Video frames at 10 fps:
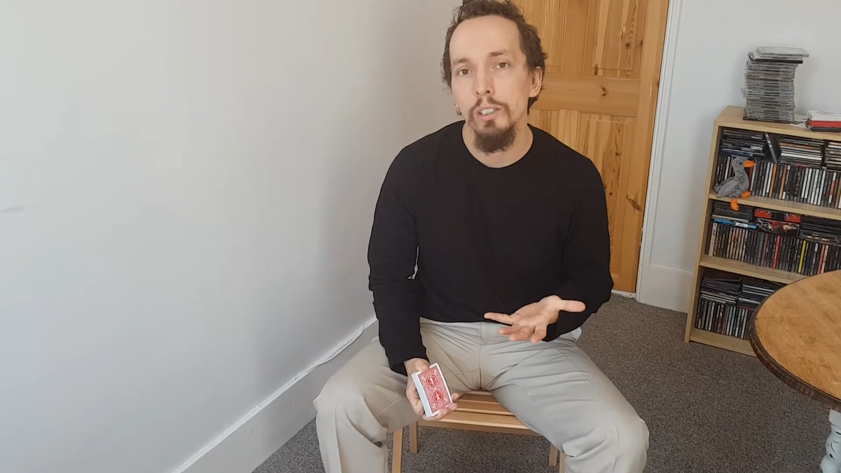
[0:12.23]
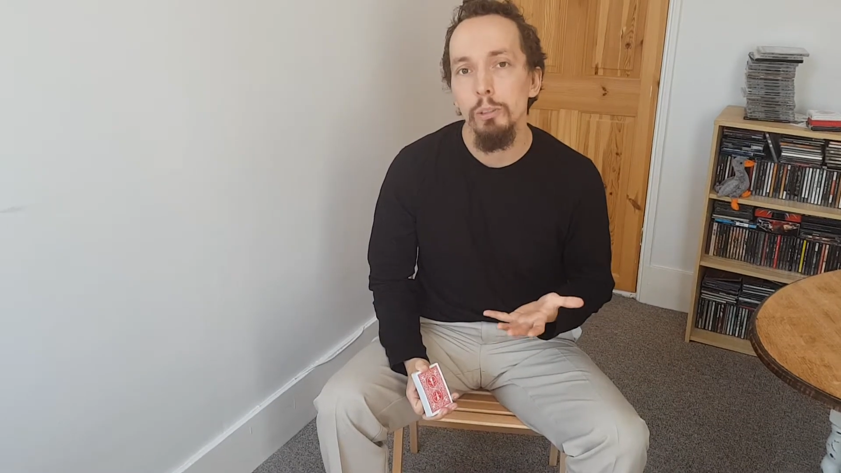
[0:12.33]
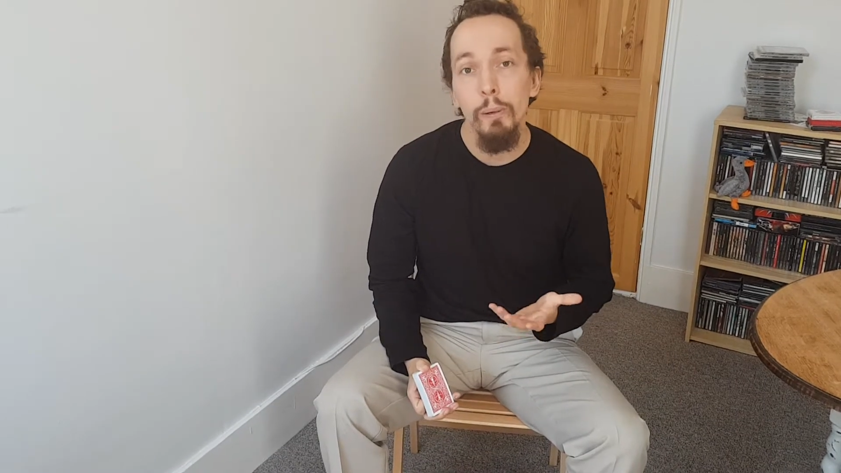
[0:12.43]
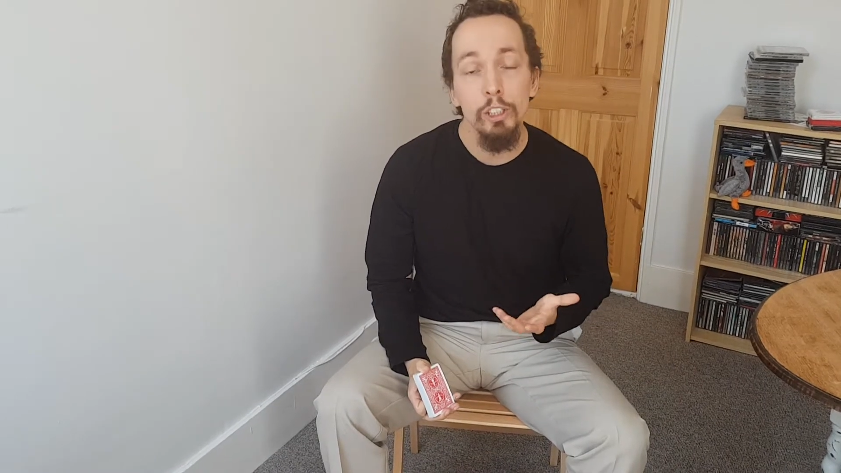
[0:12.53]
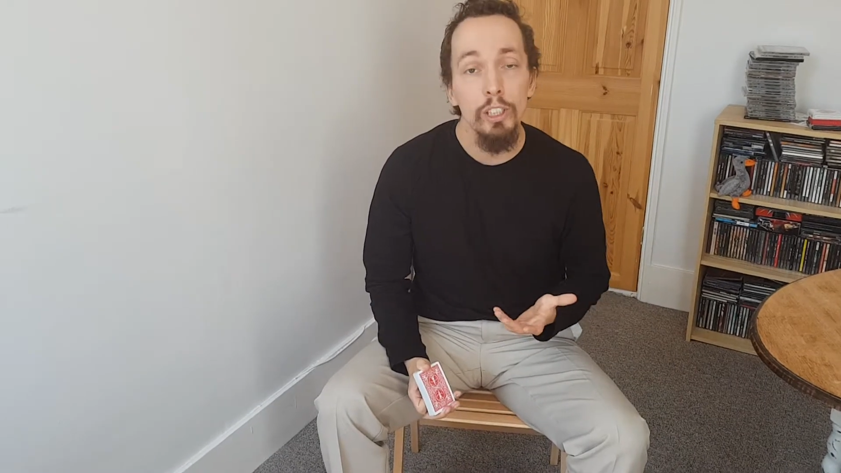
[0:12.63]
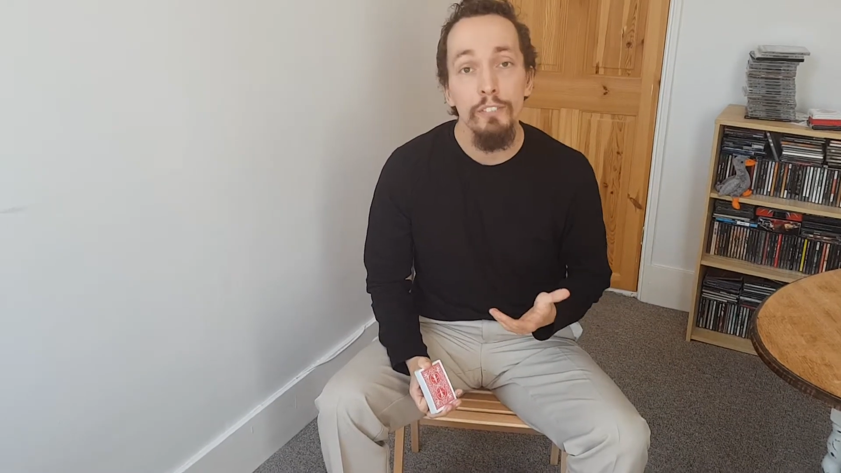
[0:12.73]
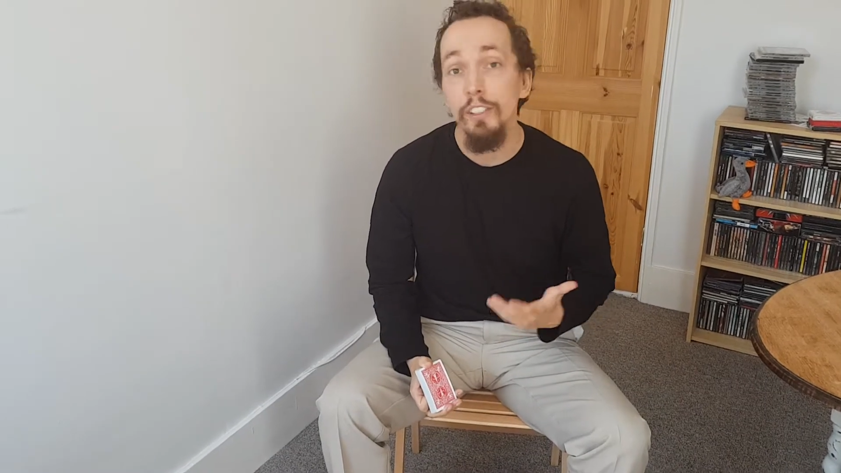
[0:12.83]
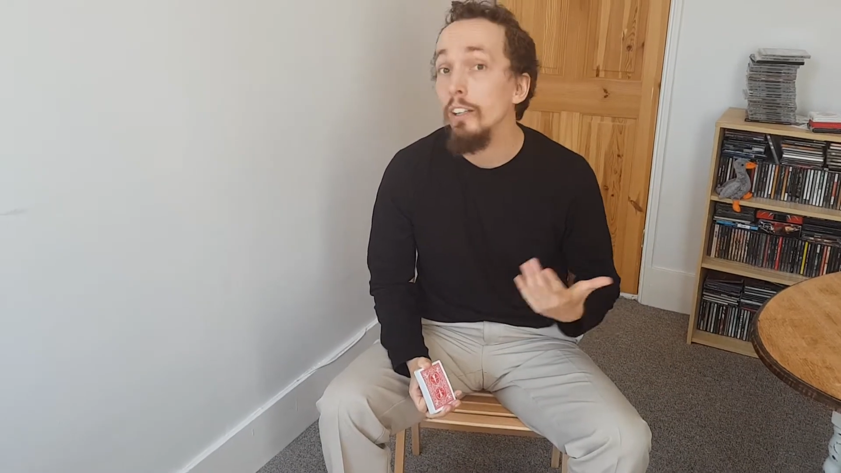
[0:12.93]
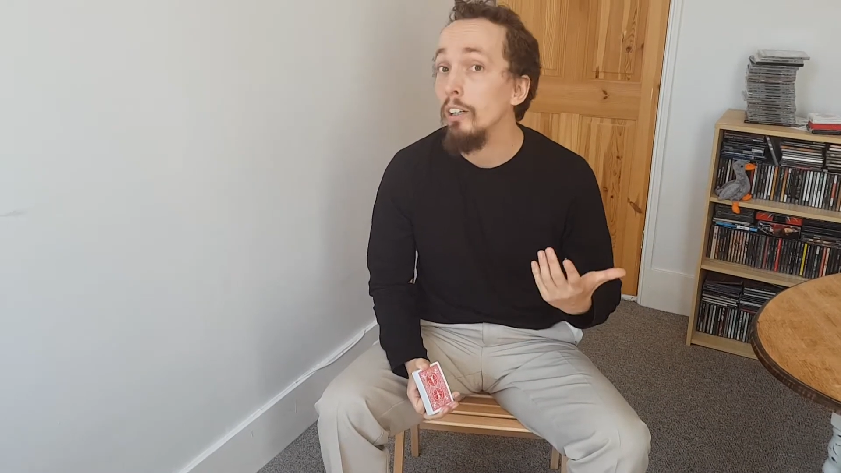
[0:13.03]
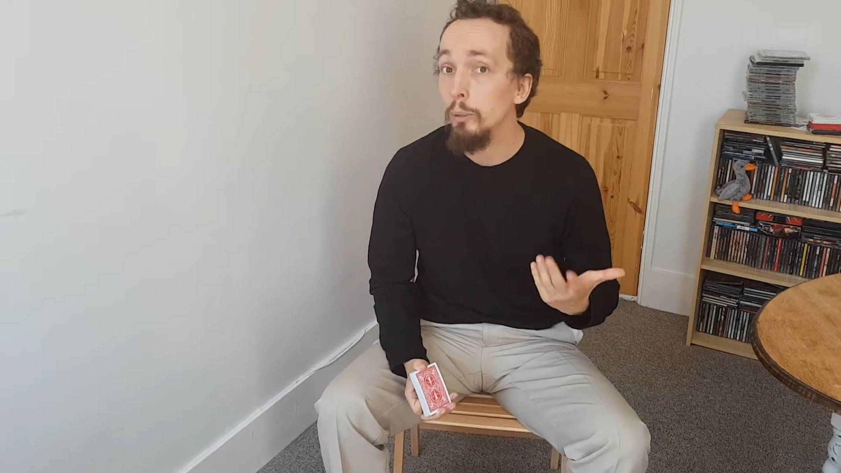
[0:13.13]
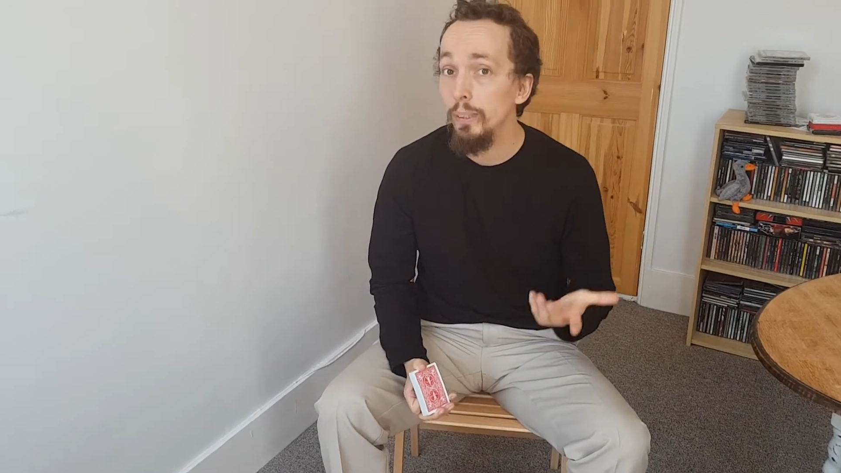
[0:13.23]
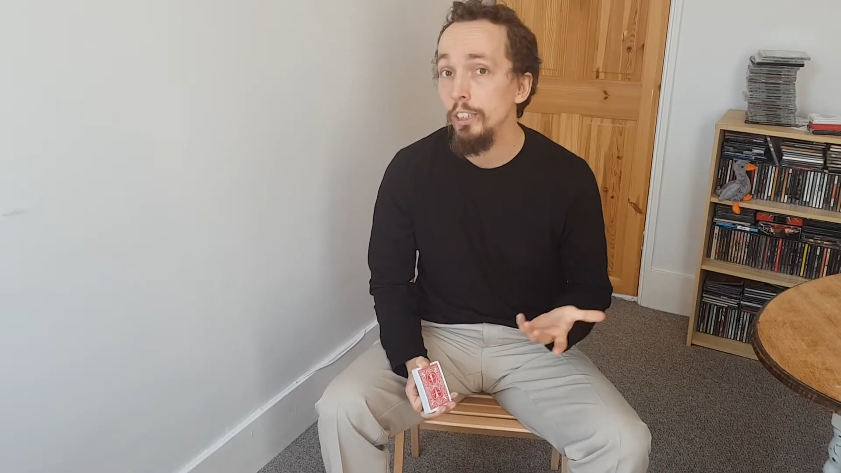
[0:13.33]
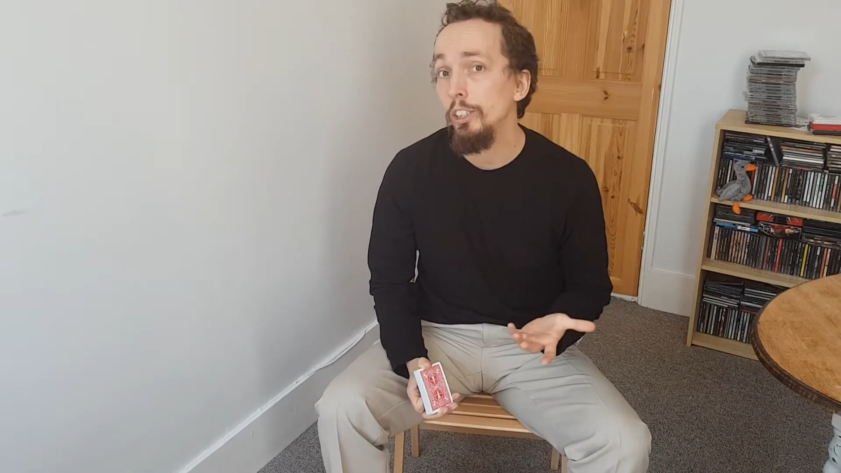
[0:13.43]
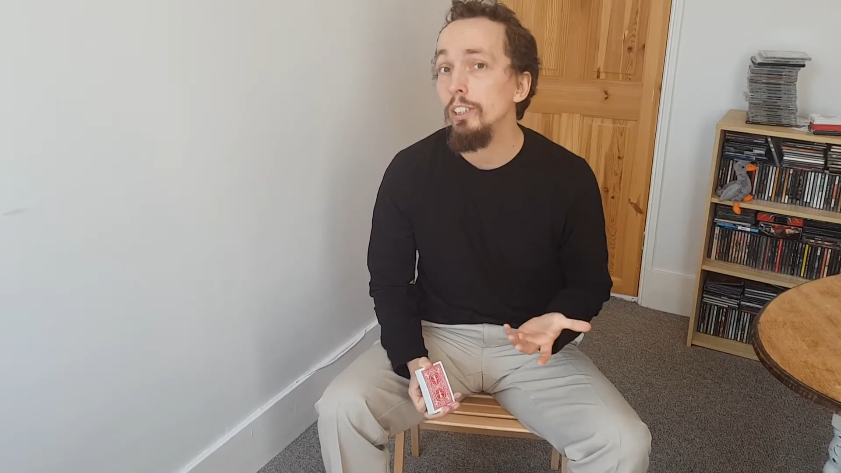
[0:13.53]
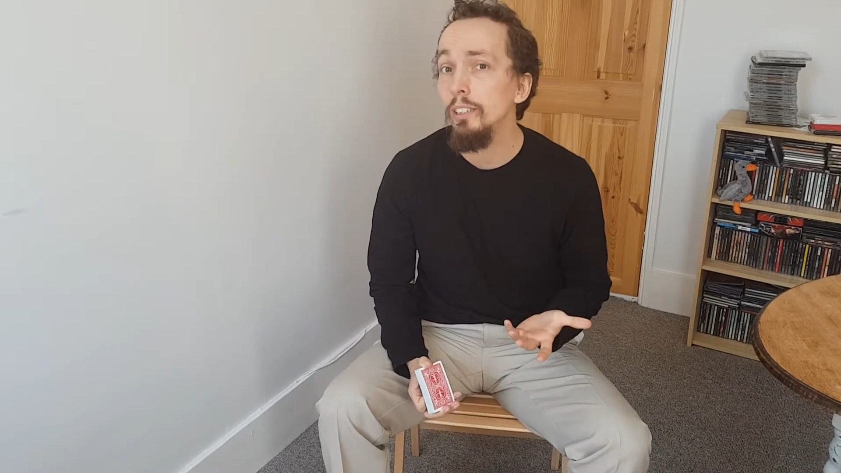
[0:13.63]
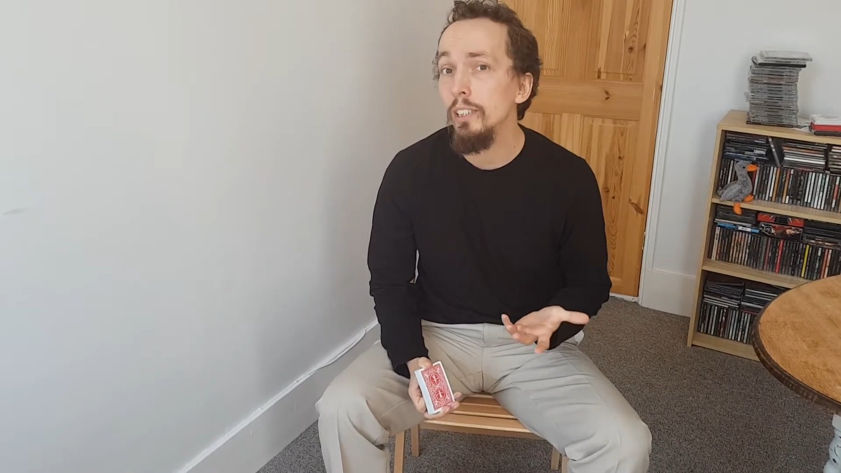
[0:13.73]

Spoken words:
especially for younger magicians.